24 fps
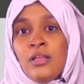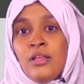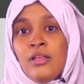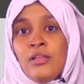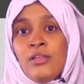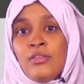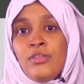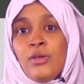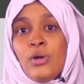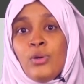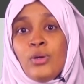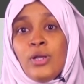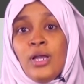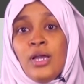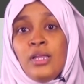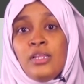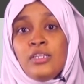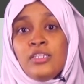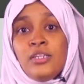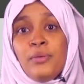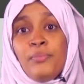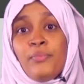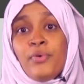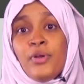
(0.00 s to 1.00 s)
The
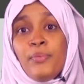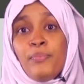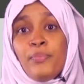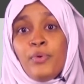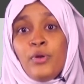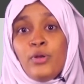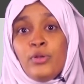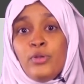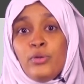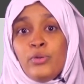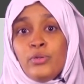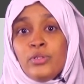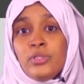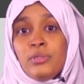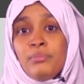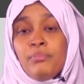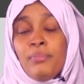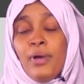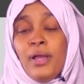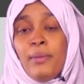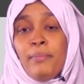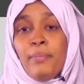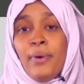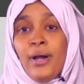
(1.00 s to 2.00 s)
organism reproduced
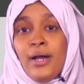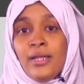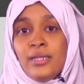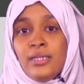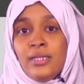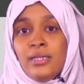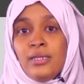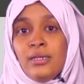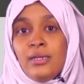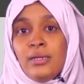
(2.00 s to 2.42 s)
by budding.